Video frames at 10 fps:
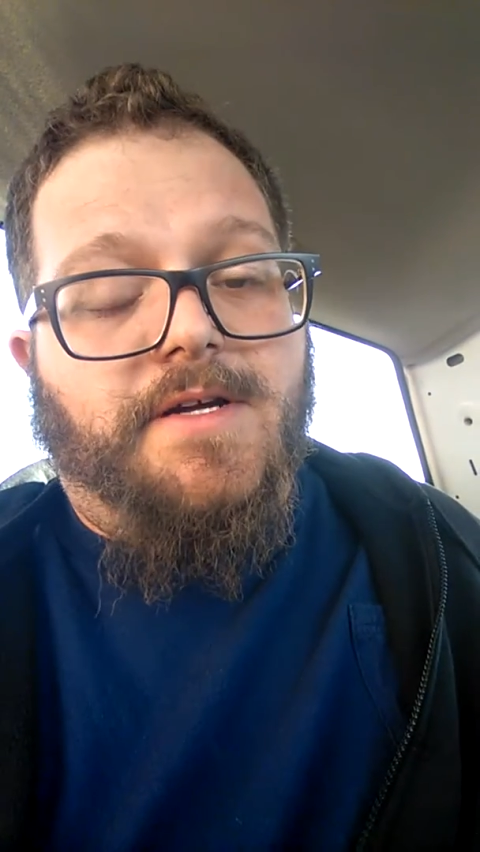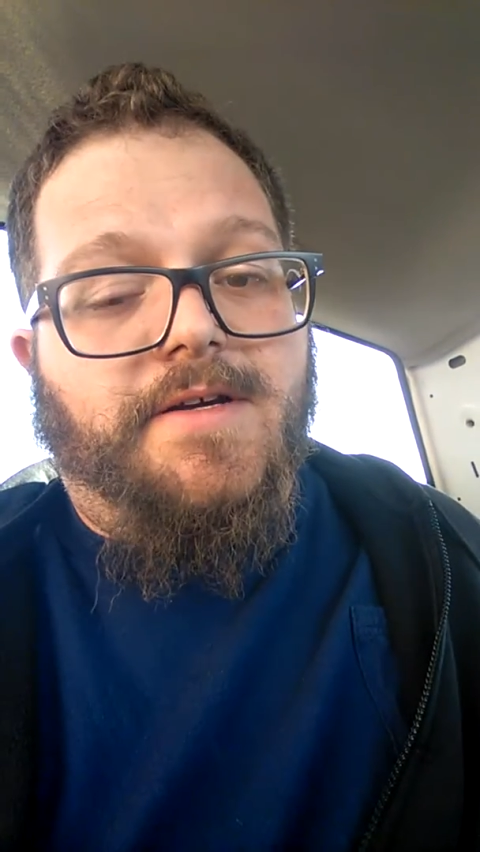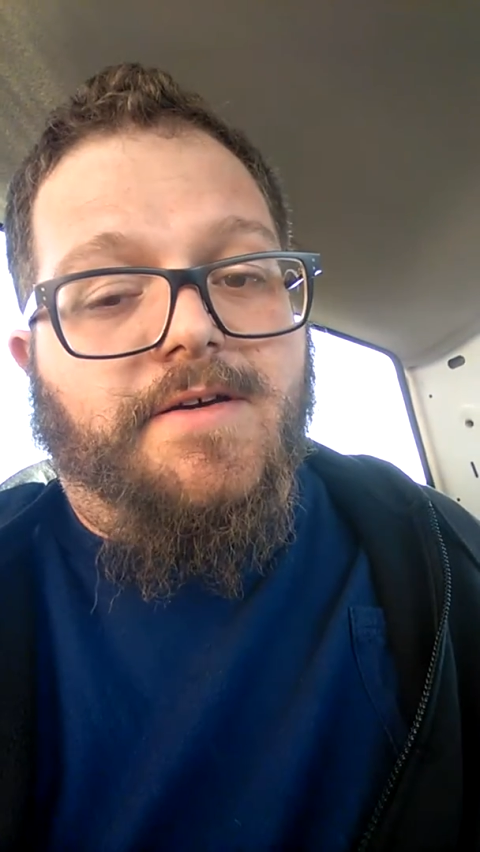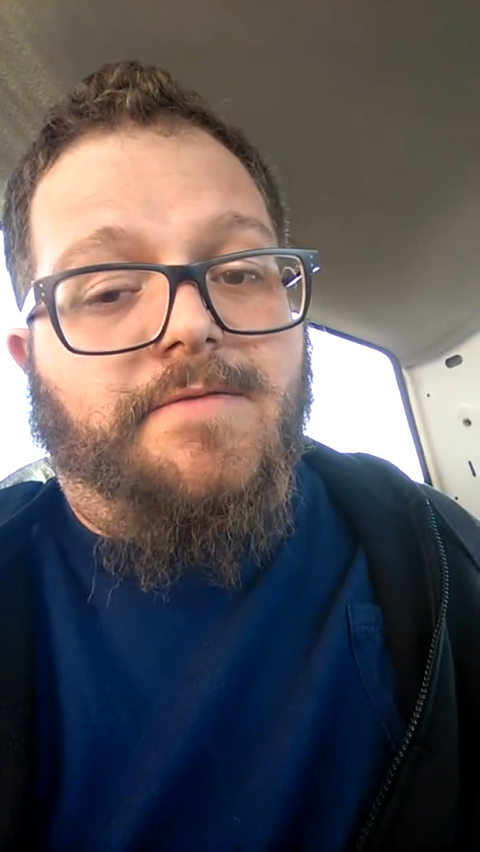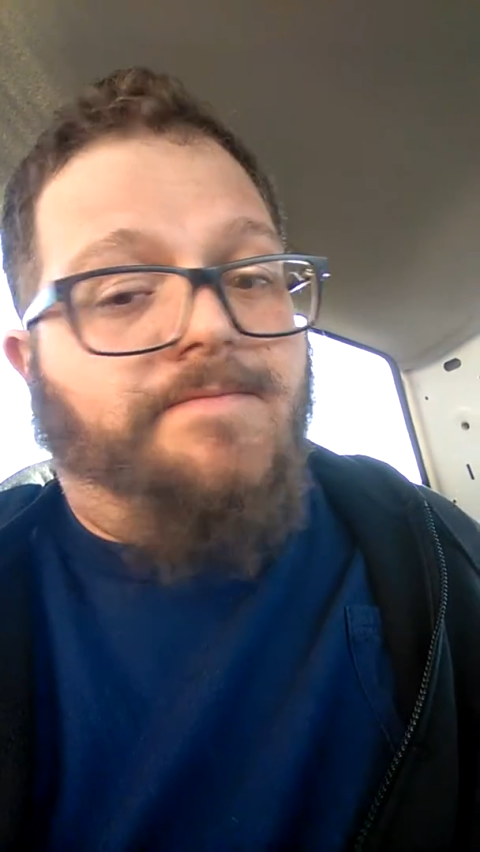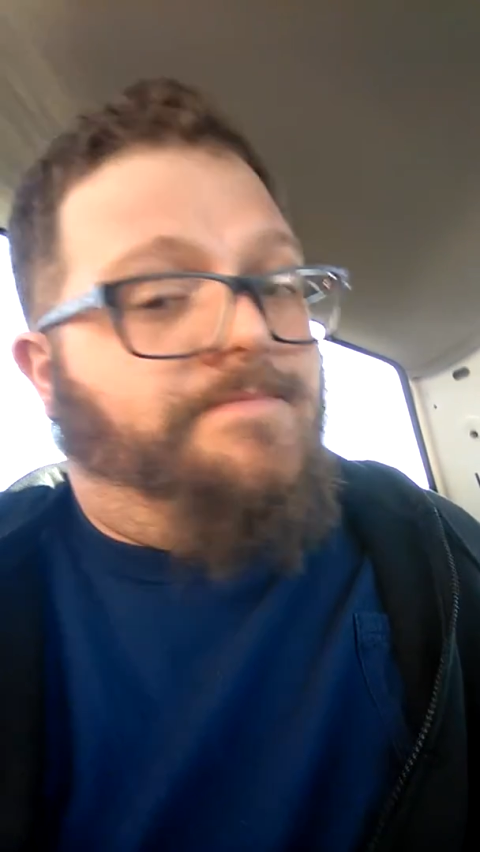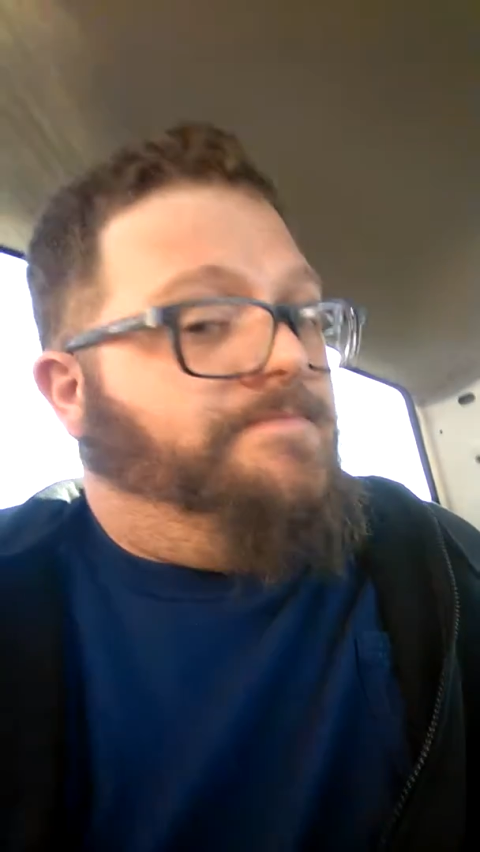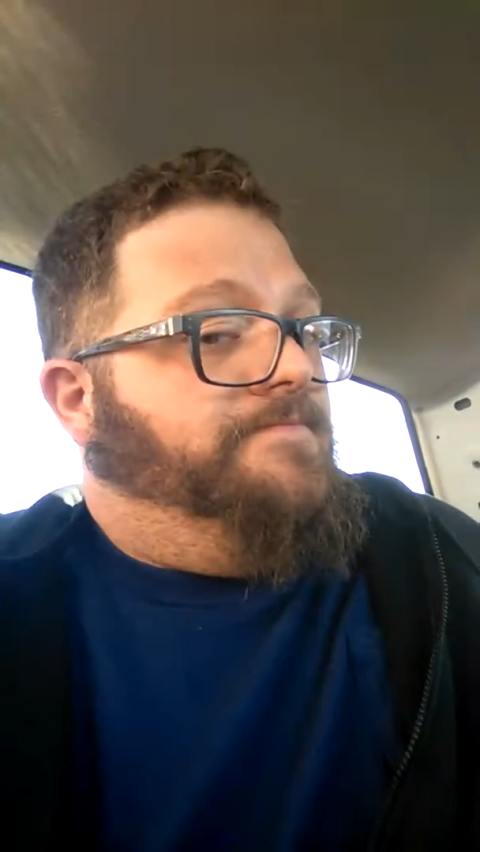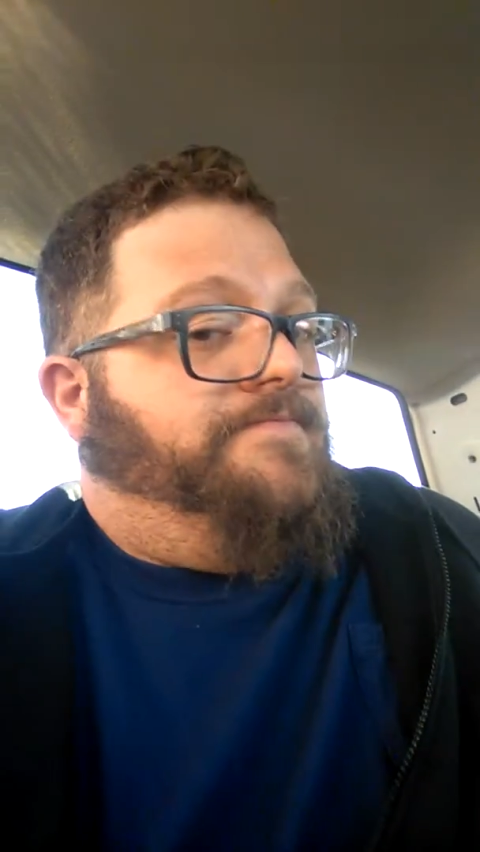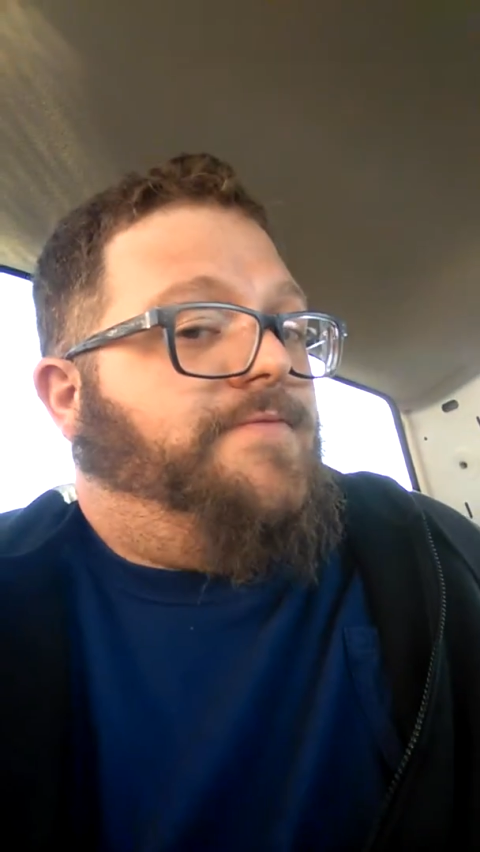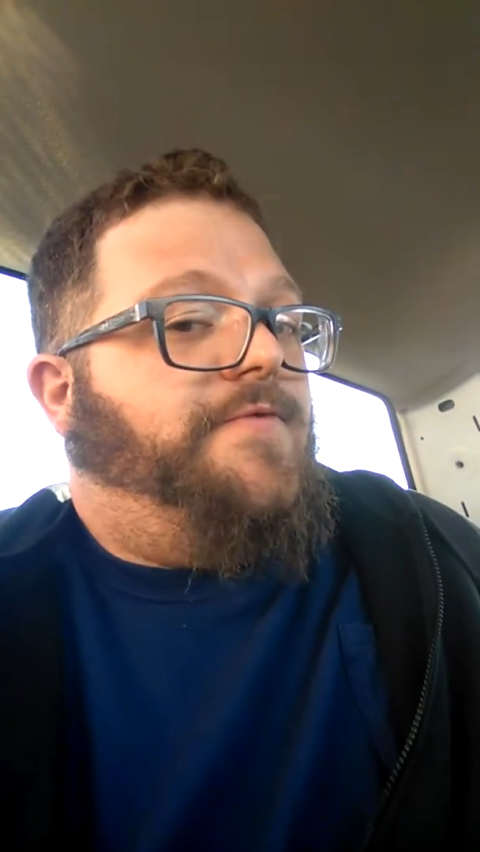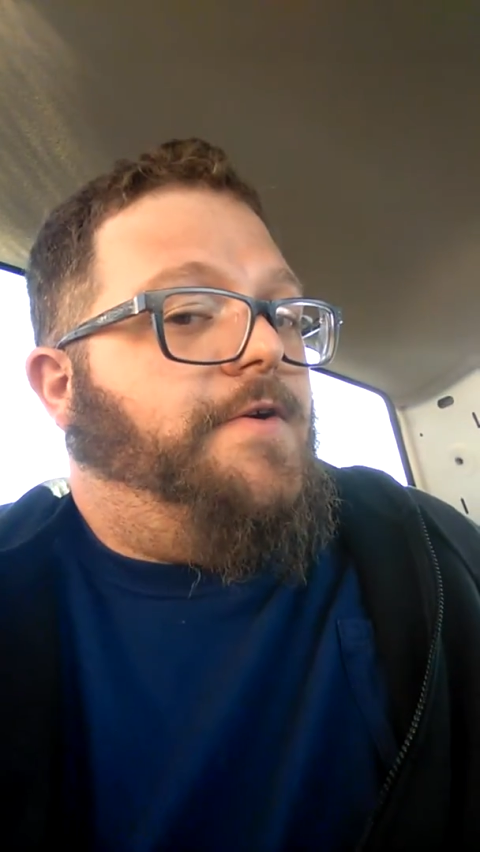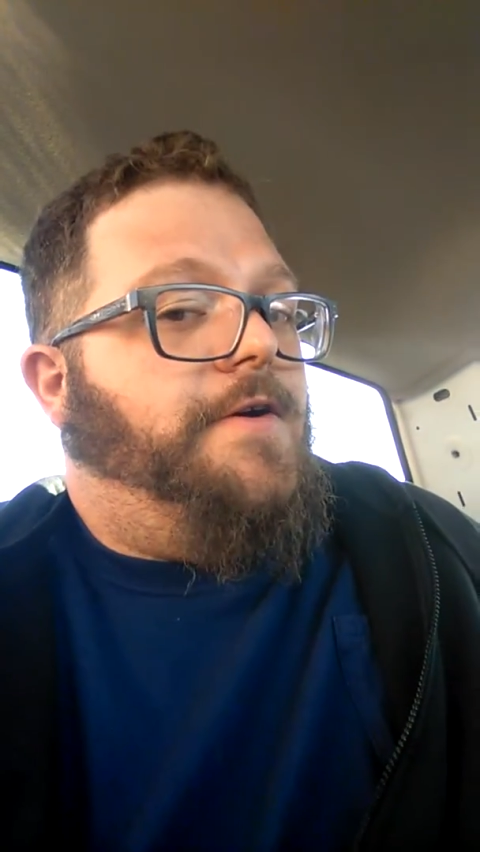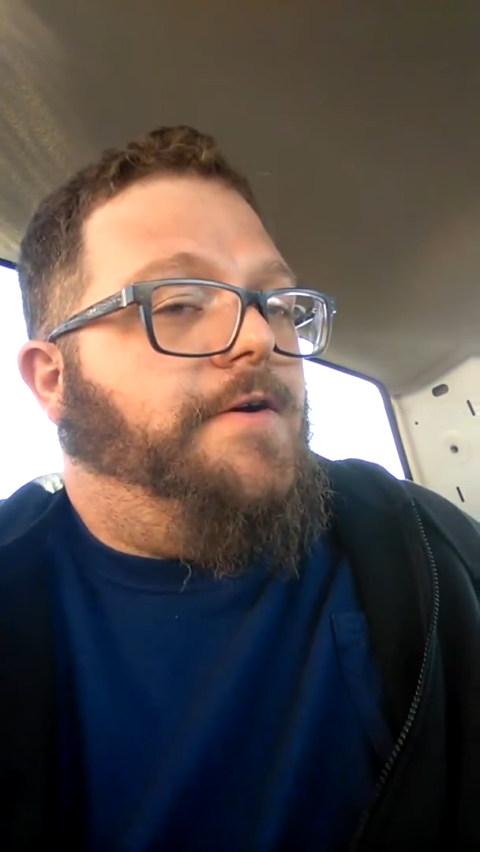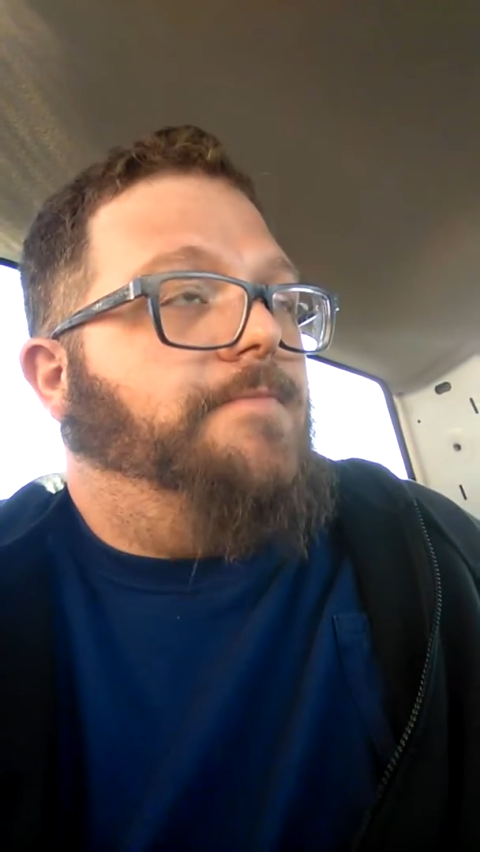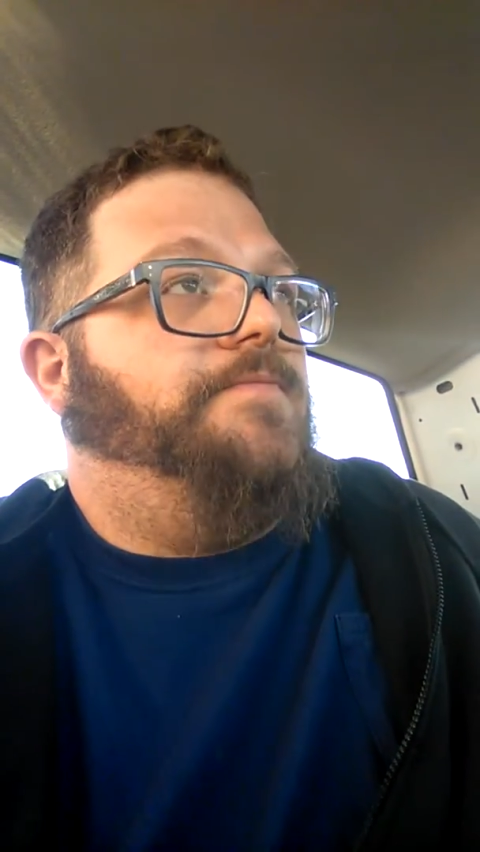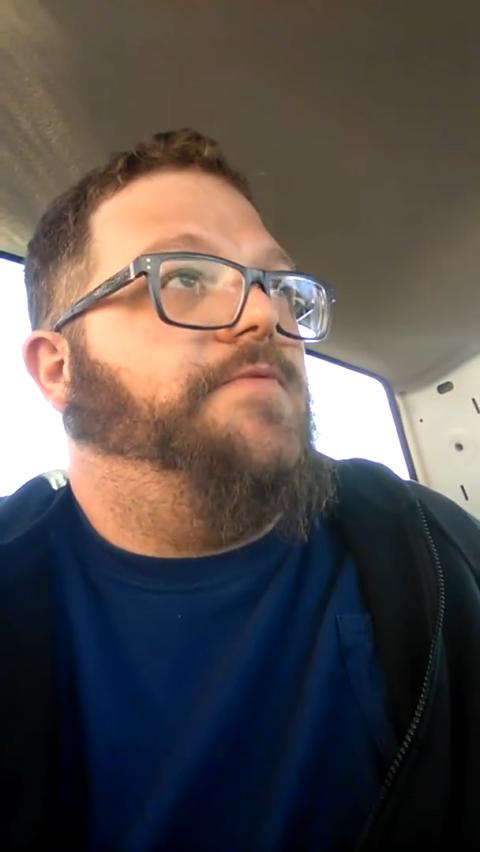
good for,